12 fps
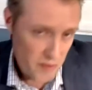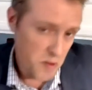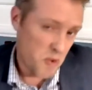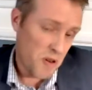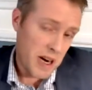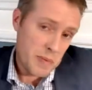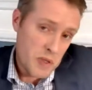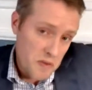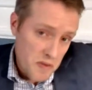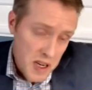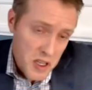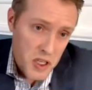a few more
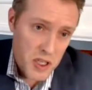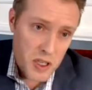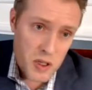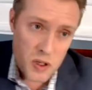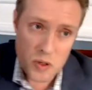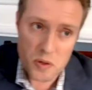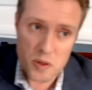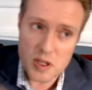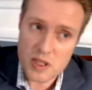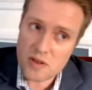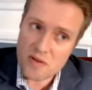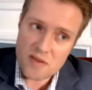observations or
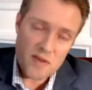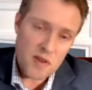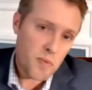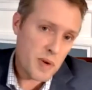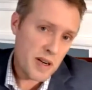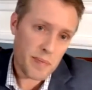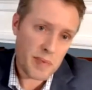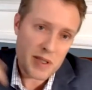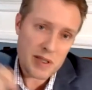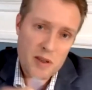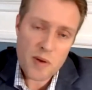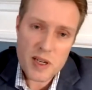just sort of open it up
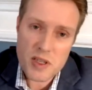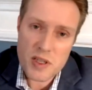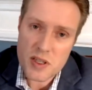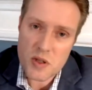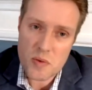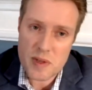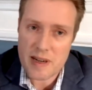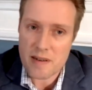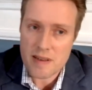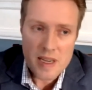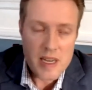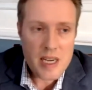to questions
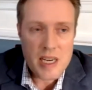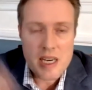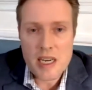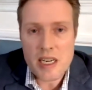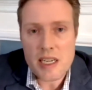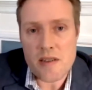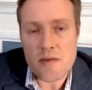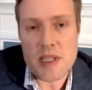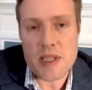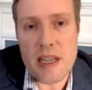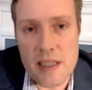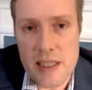without
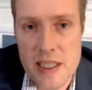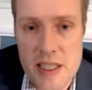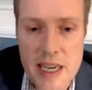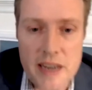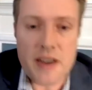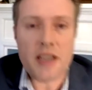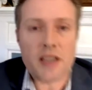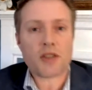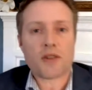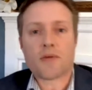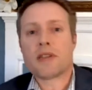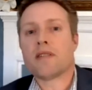retelling the entire
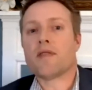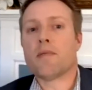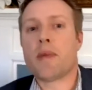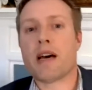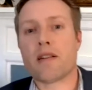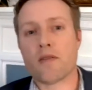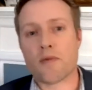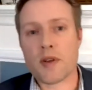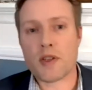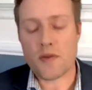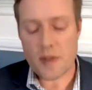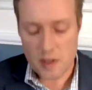history of the Battle of
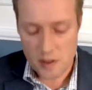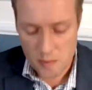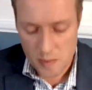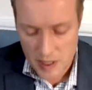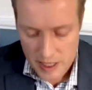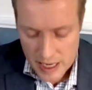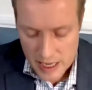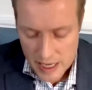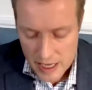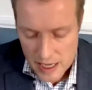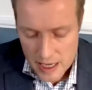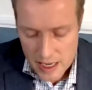Ridgefield. But
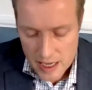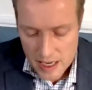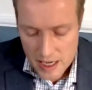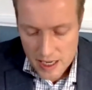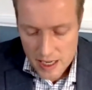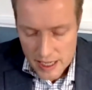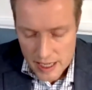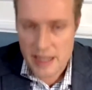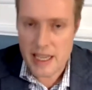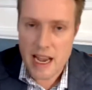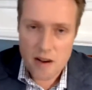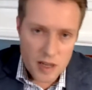uh, again,
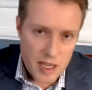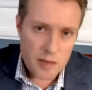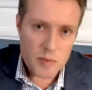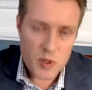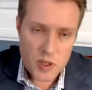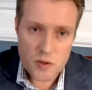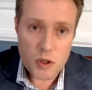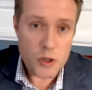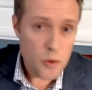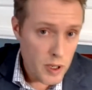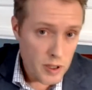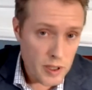the outcomes
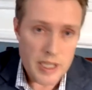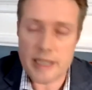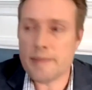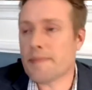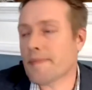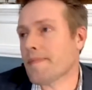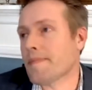shortly,